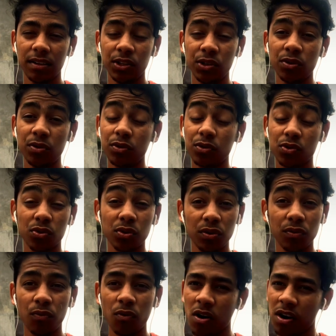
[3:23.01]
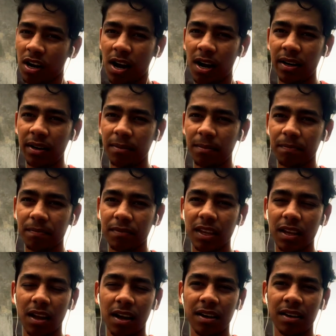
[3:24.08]
you should work hard
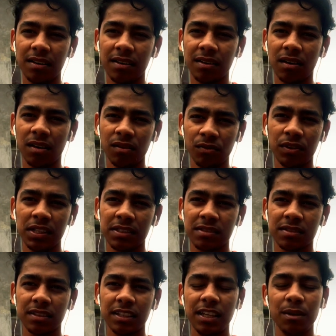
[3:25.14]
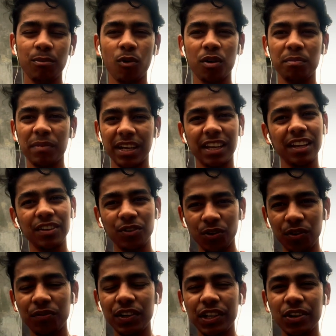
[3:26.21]
and always keep on making
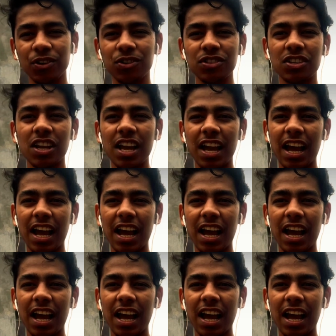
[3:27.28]
good videos